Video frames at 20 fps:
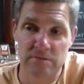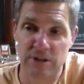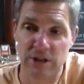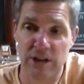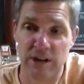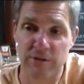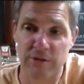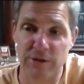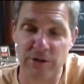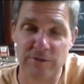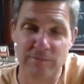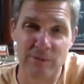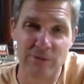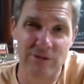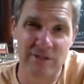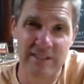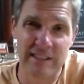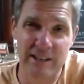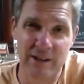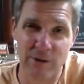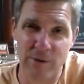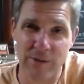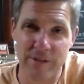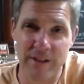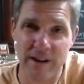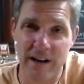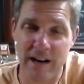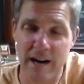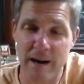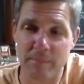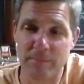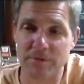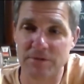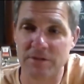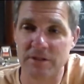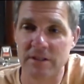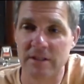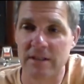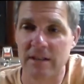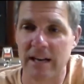You're not really supposed to tell with the hops.